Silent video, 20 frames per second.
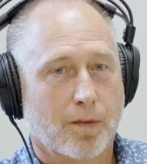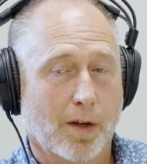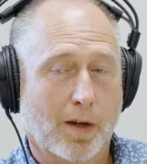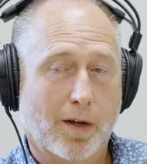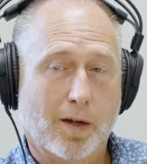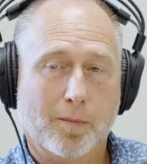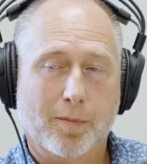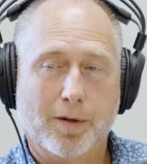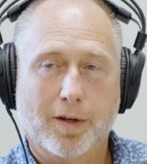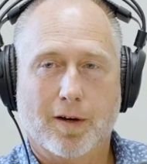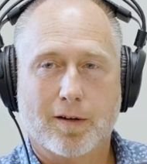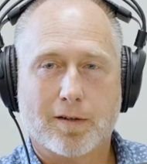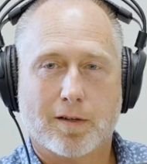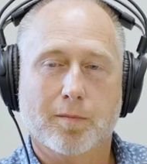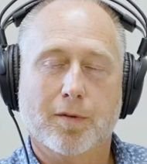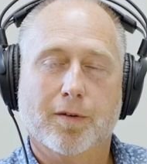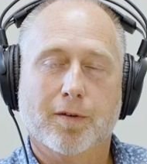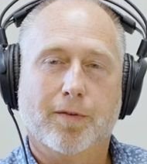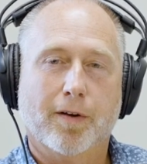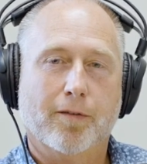Yeah, it'd be
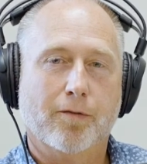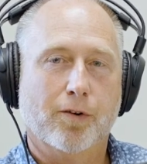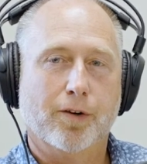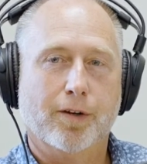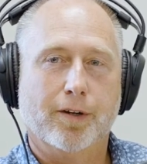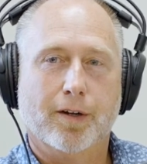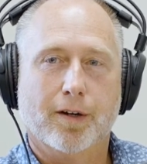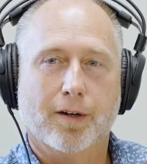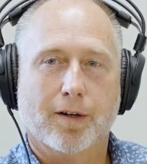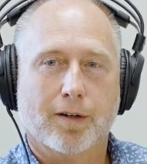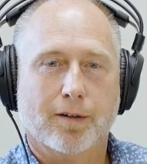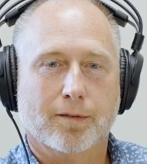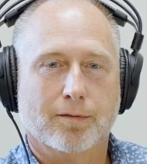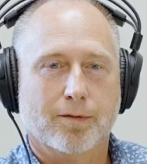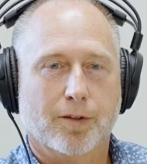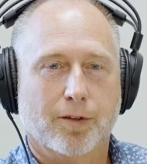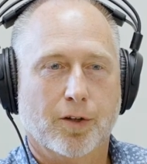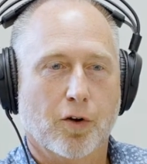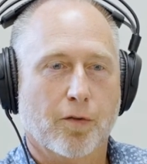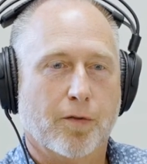awesome if every
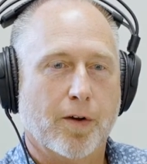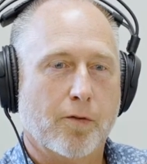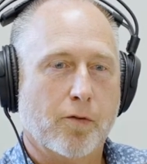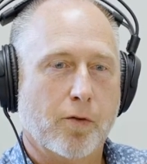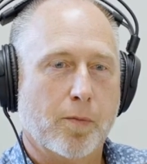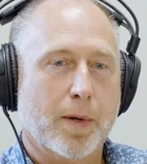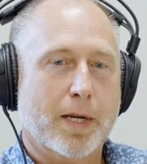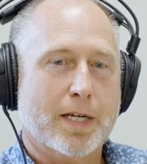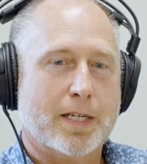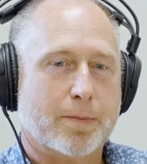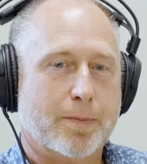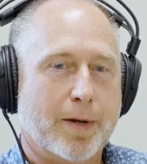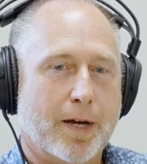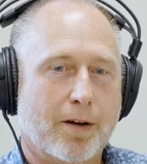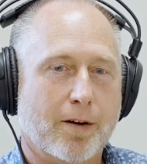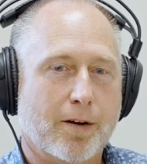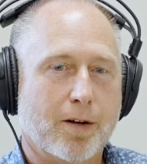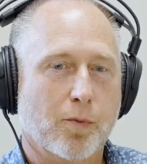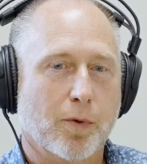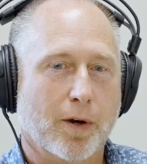
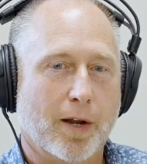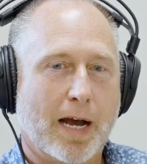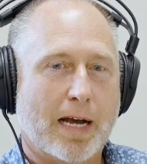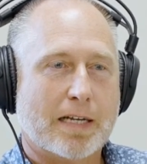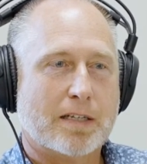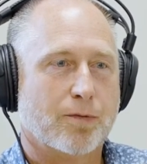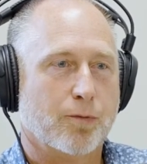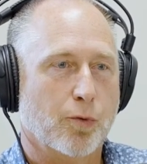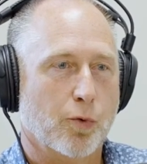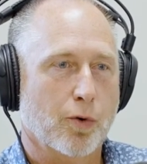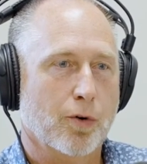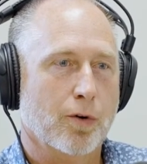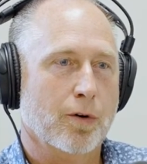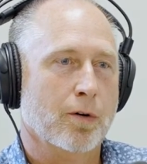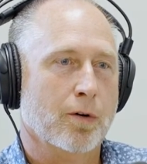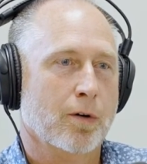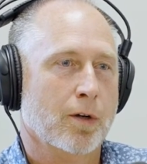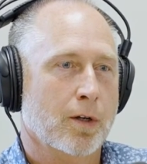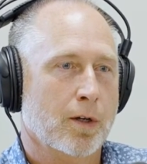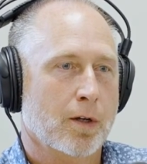municipality would ask
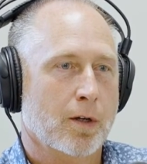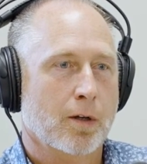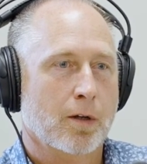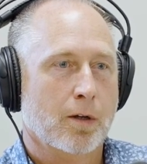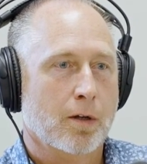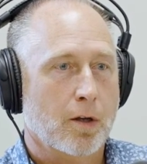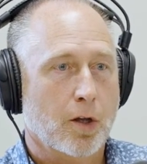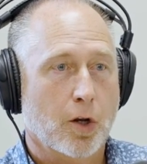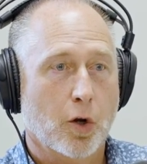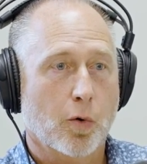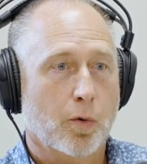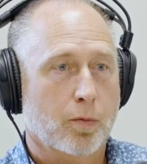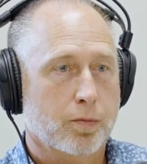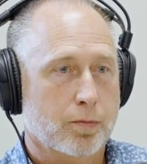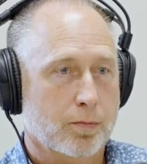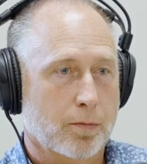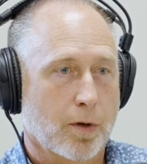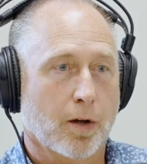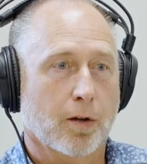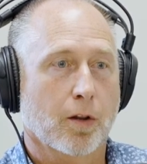for,
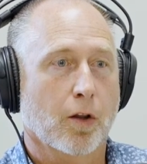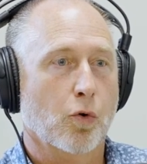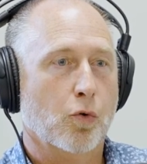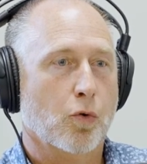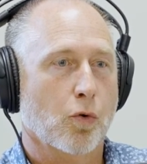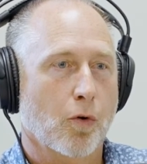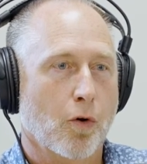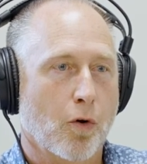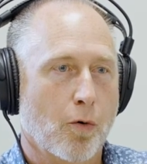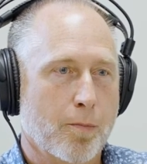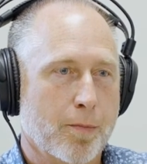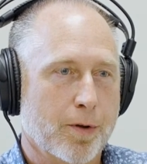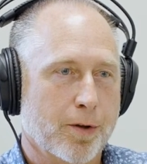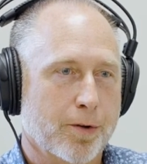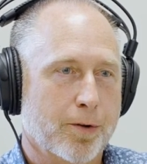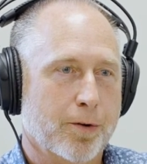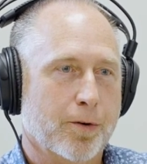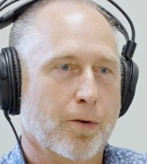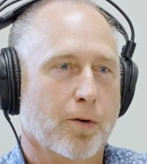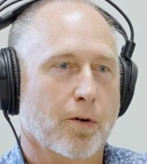a local home
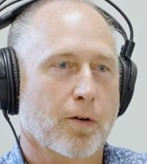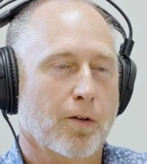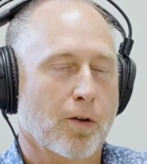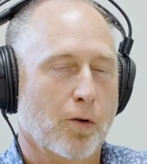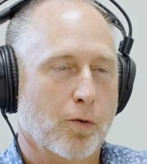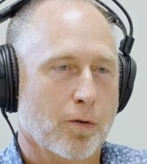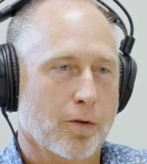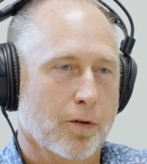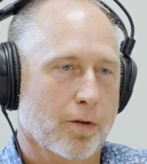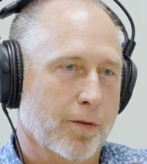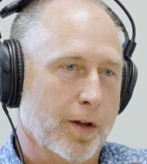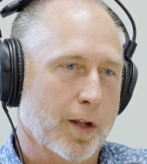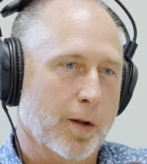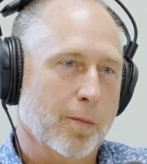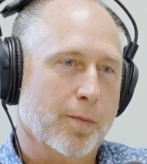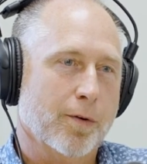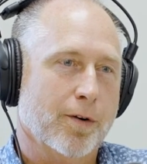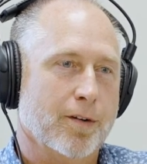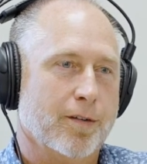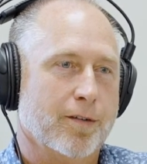builder or a local
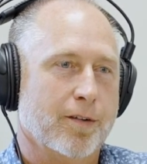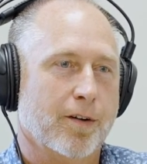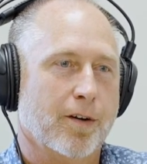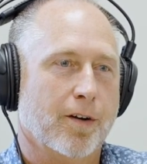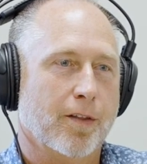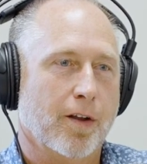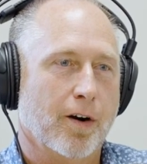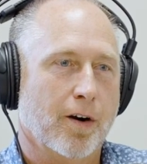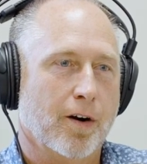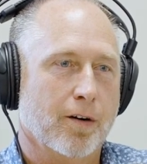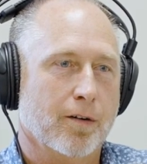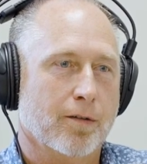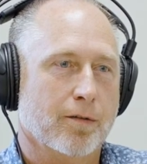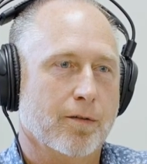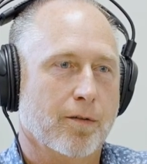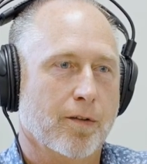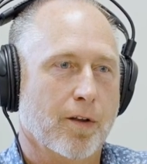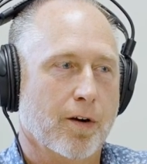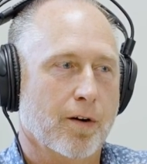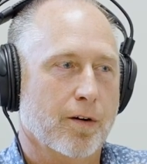developer to sit on
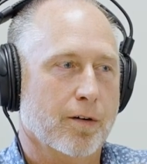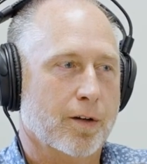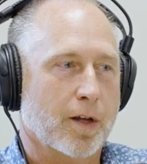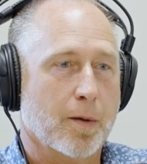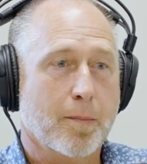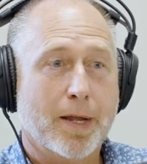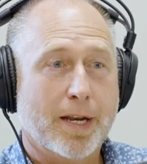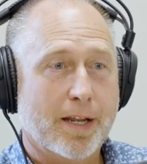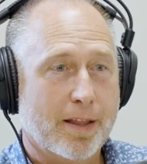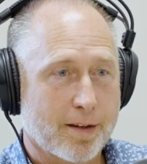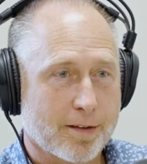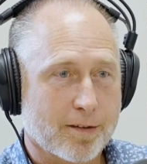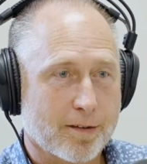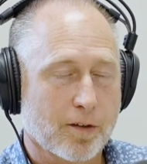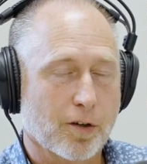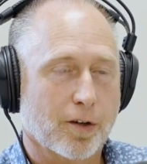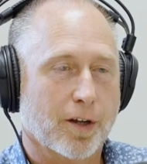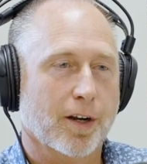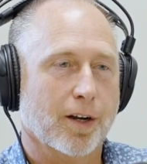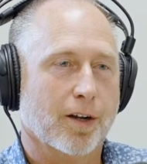their committee that's
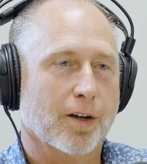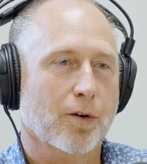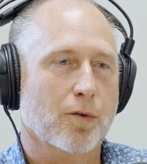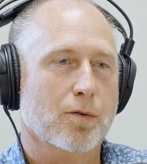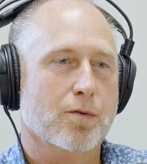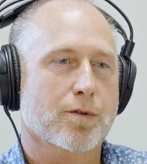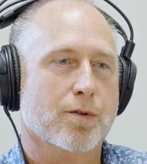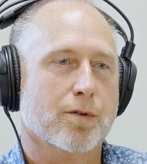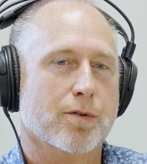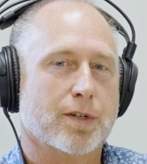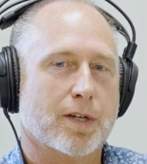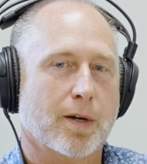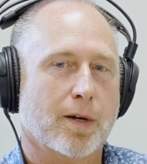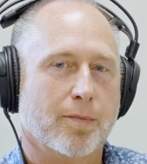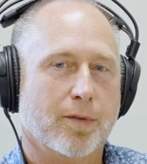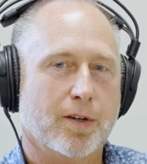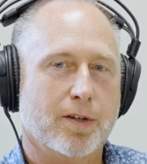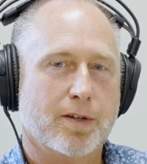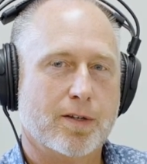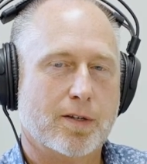looking at codes or
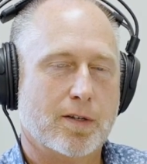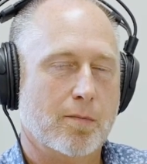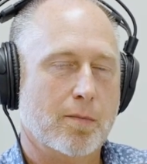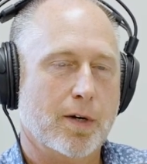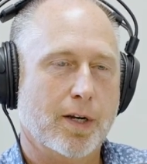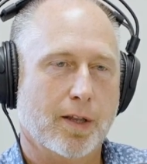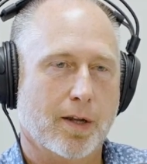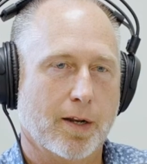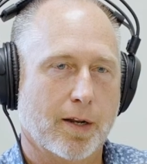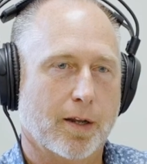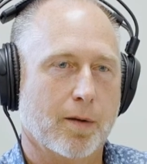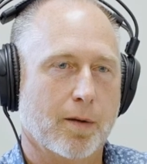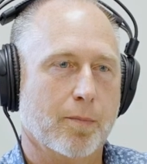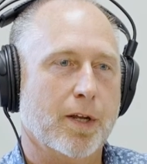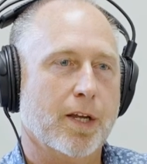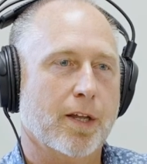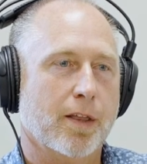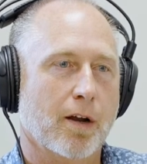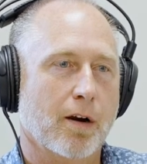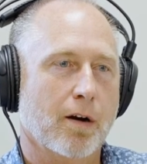something, just somebody that could
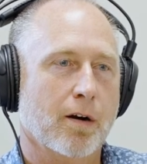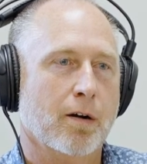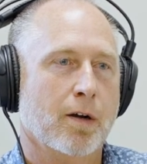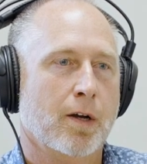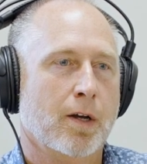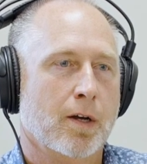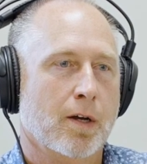be in there